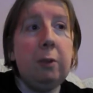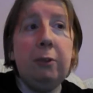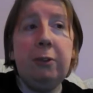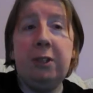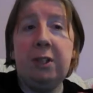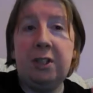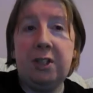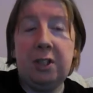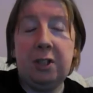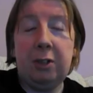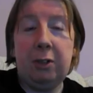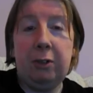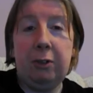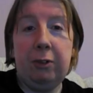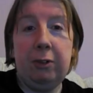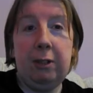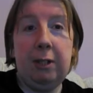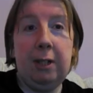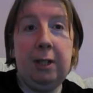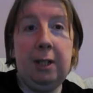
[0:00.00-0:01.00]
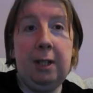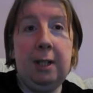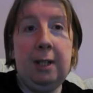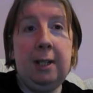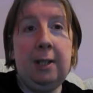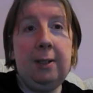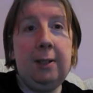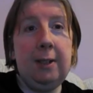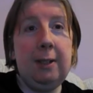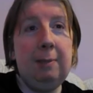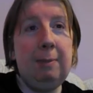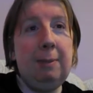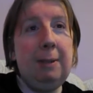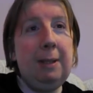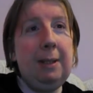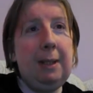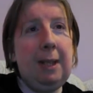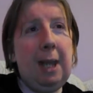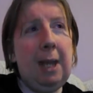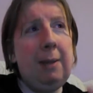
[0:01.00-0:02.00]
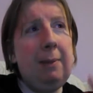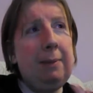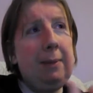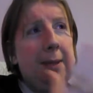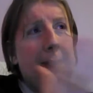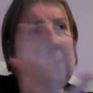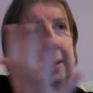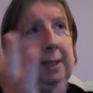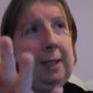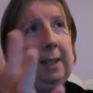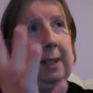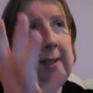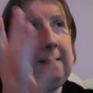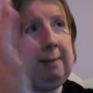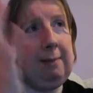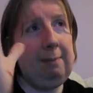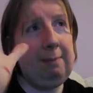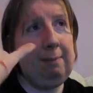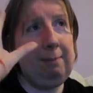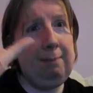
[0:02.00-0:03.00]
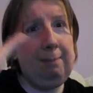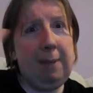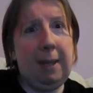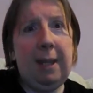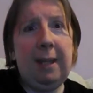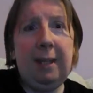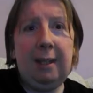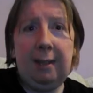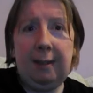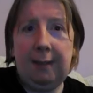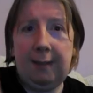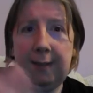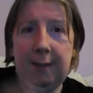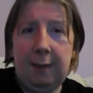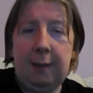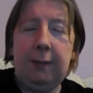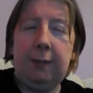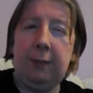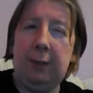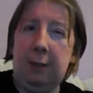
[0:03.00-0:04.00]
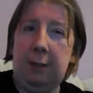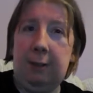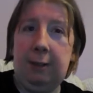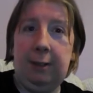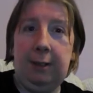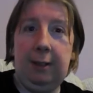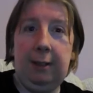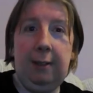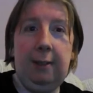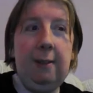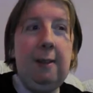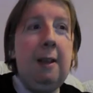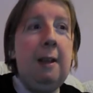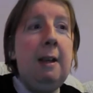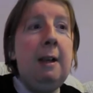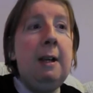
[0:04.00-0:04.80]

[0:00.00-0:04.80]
other children that are being kept in this base of kinds,